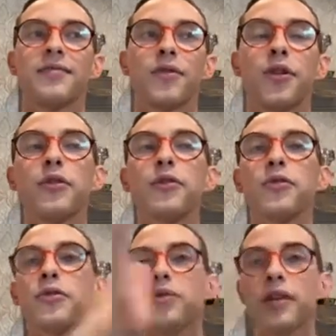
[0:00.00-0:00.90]

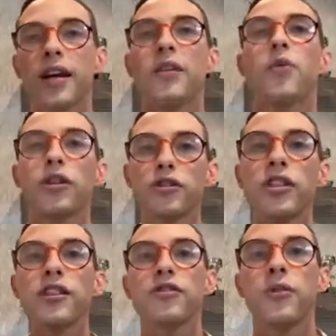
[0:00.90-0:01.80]
who and what she
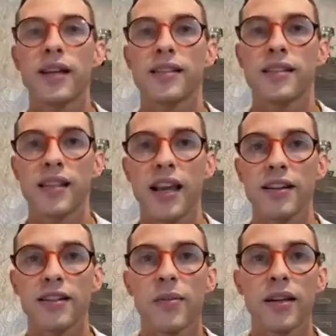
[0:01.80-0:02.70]
can do as a
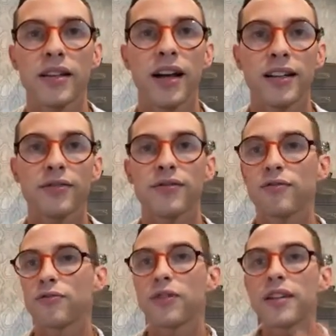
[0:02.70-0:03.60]
skater. It kind of
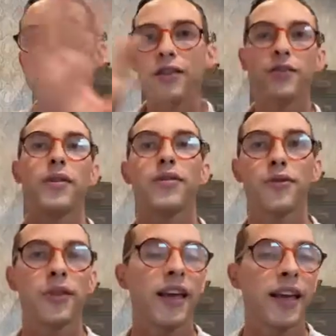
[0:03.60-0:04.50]
really took me
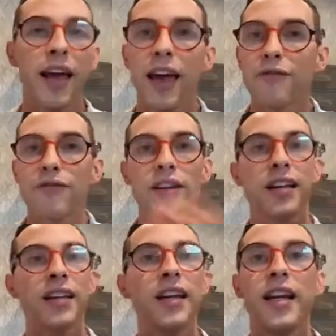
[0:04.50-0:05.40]
through like
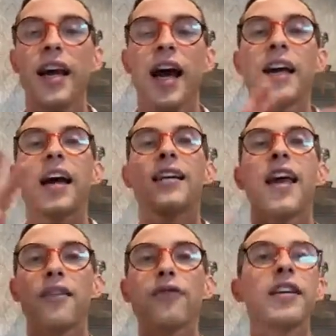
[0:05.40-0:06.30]
every
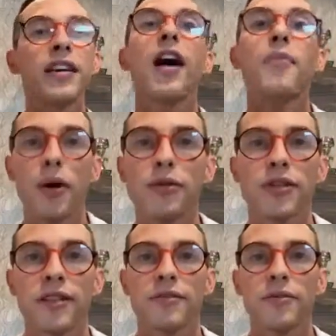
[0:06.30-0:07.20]

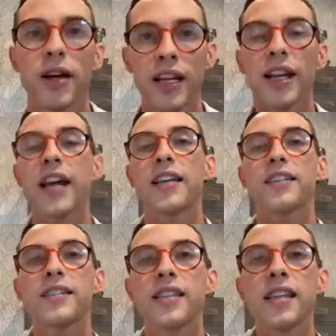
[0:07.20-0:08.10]
emotion, right? I could
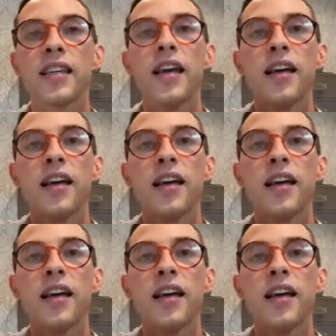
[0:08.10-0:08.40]
see